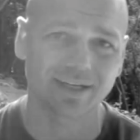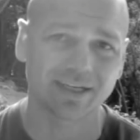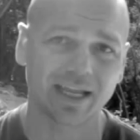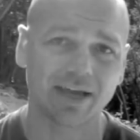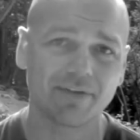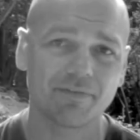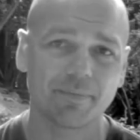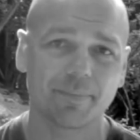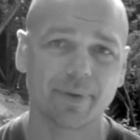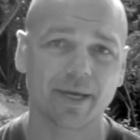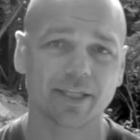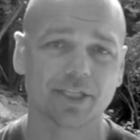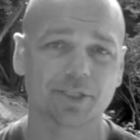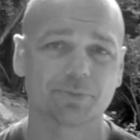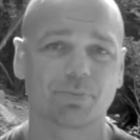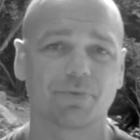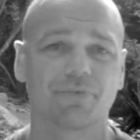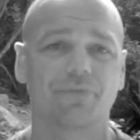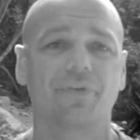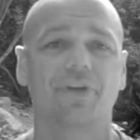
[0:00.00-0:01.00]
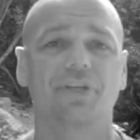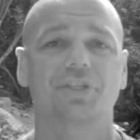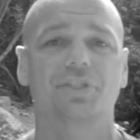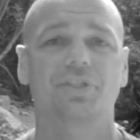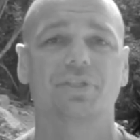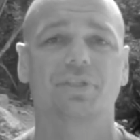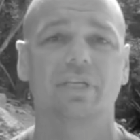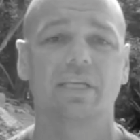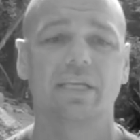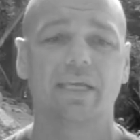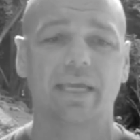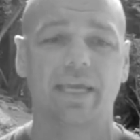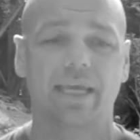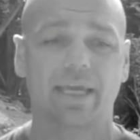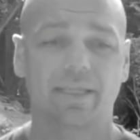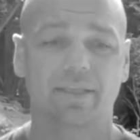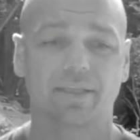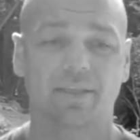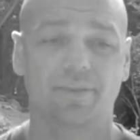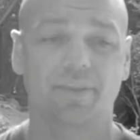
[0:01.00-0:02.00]
love about this profession
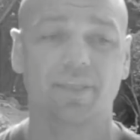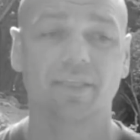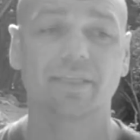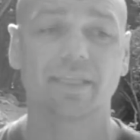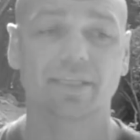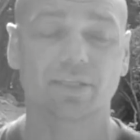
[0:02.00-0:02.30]
and the thing